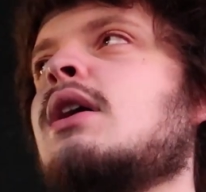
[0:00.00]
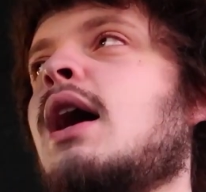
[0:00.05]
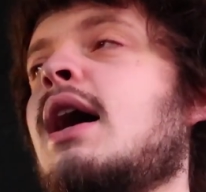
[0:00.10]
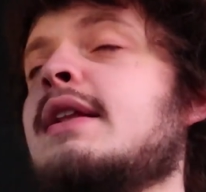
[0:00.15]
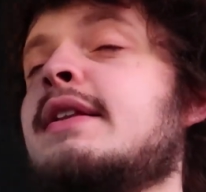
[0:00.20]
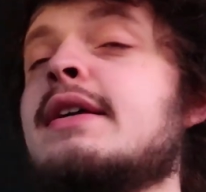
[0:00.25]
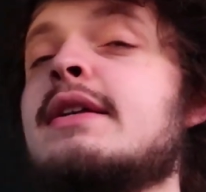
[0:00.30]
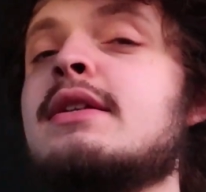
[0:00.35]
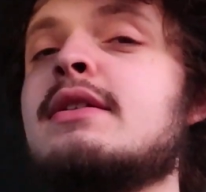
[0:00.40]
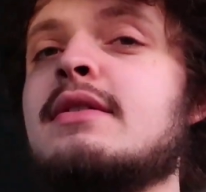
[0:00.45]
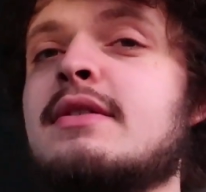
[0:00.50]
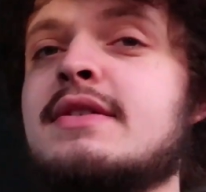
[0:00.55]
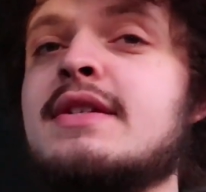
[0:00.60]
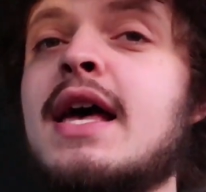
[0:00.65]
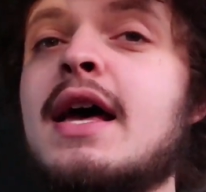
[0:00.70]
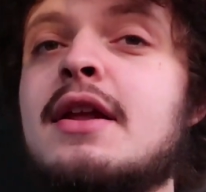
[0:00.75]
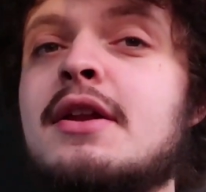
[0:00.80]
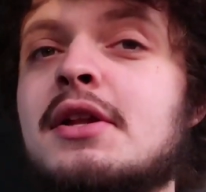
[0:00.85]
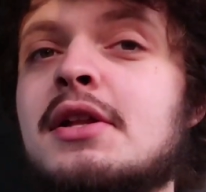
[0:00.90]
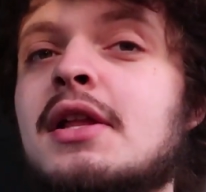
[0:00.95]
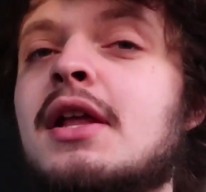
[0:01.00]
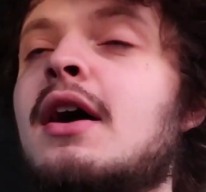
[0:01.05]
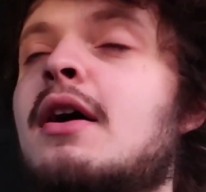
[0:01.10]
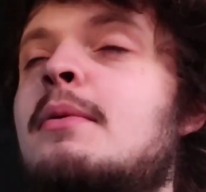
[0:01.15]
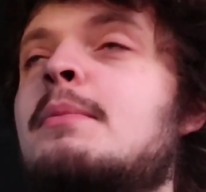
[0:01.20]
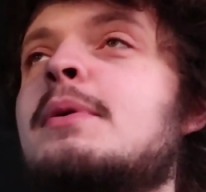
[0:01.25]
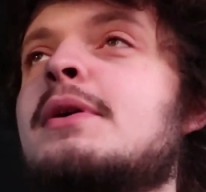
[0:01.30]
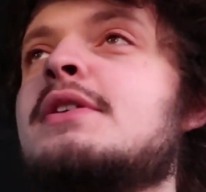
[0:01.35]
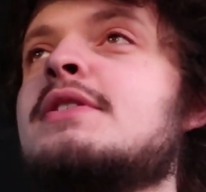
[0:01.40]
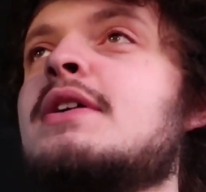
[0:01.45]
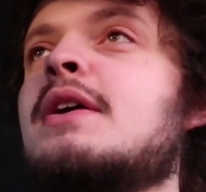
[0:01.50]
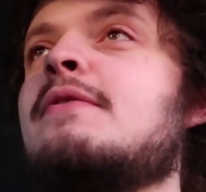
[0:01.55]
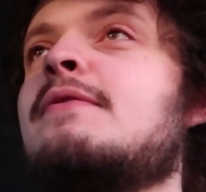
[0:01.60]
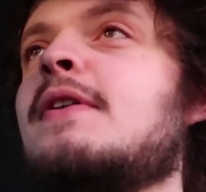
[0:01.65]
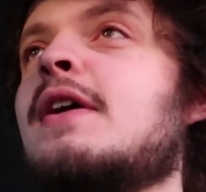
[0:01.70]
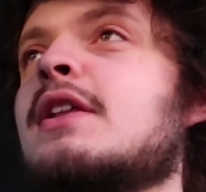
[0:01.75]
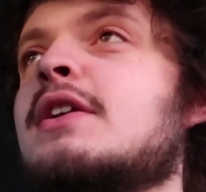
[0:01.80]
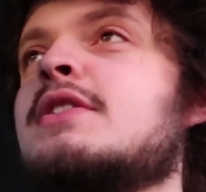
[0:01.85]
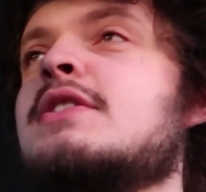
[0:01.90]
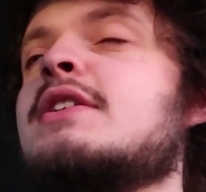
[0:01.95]
I didn't set an alarm because I
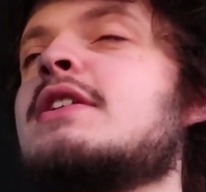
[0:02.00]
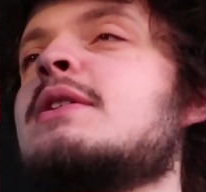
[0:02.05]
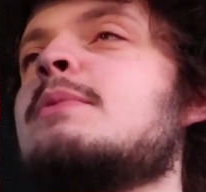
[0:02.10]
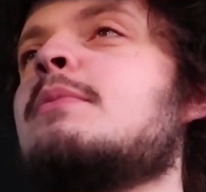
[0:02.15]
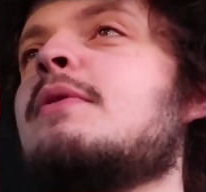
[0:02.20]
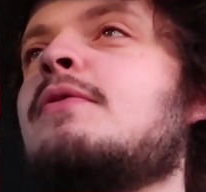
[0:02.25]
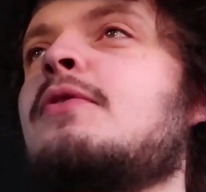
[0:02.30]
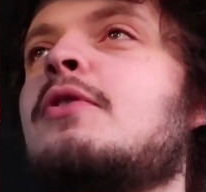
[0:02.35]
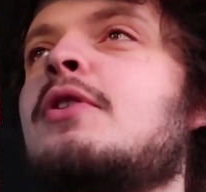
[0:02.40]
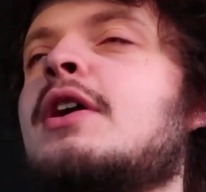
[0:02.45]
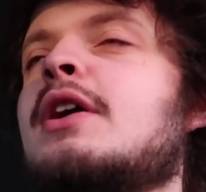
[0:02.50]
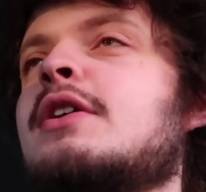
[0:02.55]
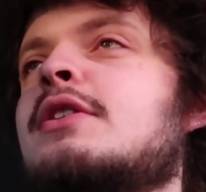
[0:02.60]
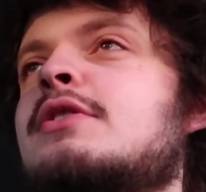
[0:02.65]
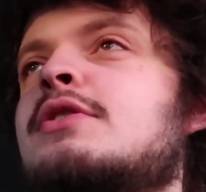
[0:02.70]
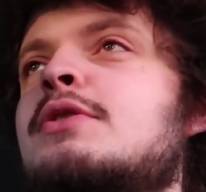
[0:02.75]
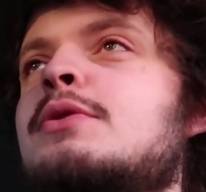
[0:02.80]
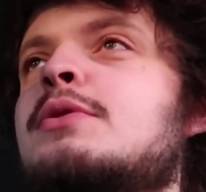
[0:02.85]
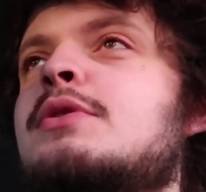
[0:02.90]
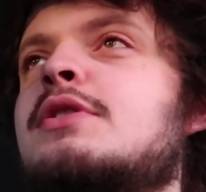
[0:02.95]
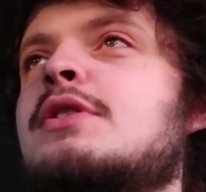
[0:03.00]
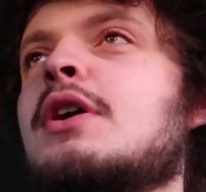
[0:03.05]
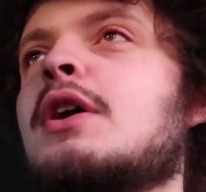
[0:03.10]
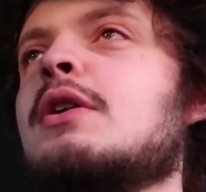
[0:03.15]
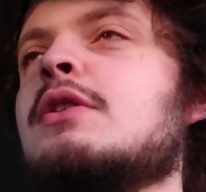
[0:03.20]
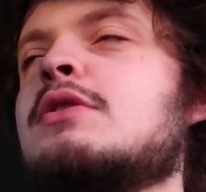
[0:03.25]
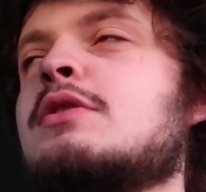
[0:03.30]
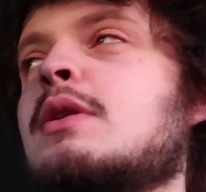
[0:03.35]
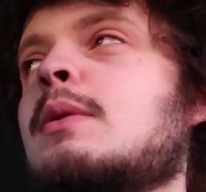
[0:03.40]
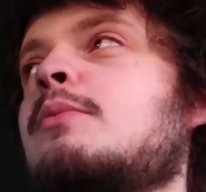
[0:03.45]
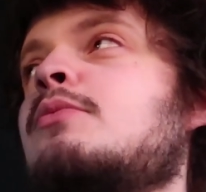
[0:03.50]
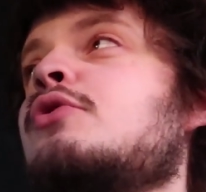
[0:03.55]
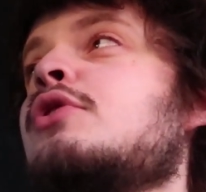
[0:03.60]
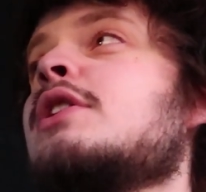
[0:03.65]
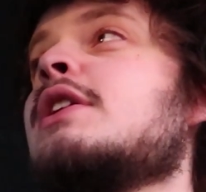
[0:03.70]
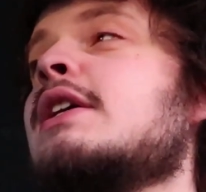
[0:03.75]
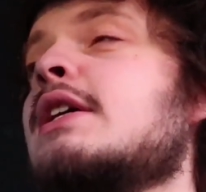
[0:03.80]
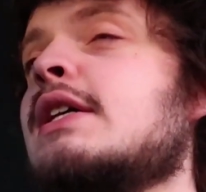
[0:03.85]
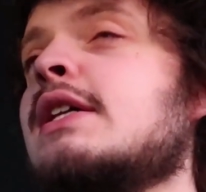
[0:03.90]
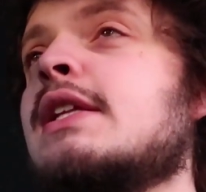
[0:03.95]
fell asleep before I could do so, so I'm
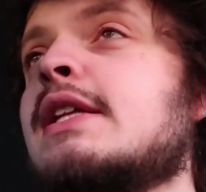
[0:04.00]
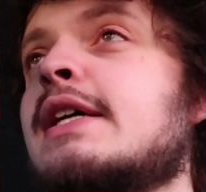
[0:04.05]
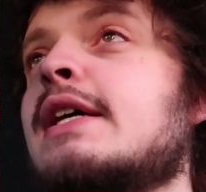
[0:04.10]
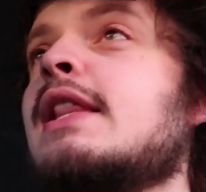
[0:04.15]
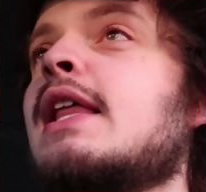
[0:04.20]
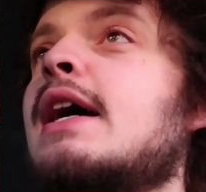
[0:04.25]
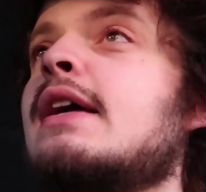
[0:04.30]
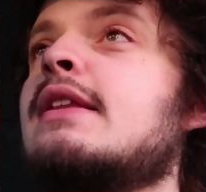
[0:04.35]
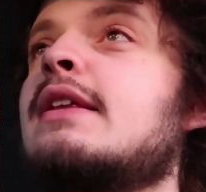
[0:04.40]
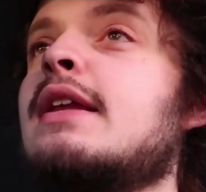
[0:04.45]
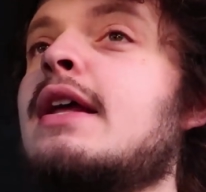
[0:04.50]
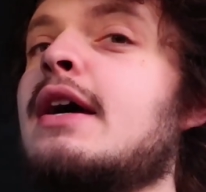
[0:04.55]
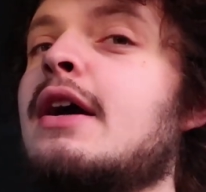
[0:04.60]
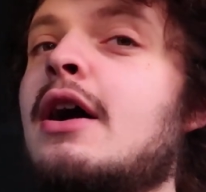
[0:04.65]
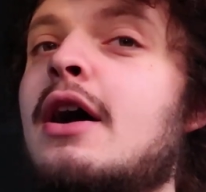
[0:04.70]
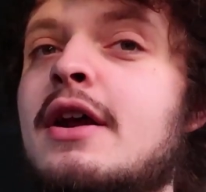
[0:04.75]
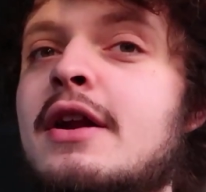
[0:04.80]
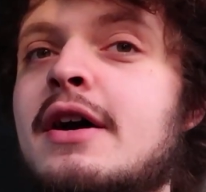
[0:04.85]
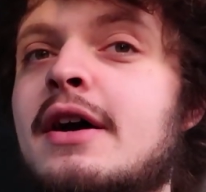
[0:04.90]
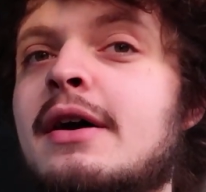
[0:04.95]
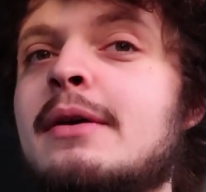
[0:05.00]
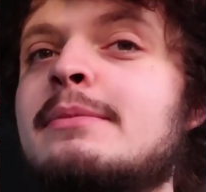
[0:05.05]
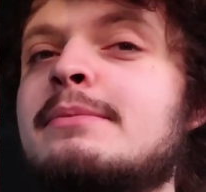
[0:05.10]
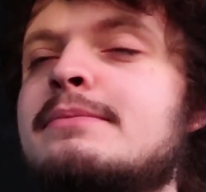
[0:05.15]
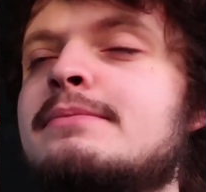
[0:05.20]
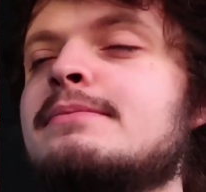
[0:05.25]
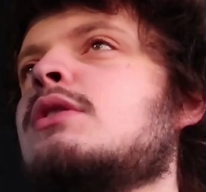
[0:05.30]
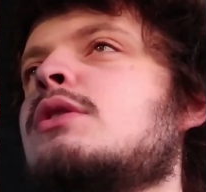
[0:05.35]
really glad that I got up.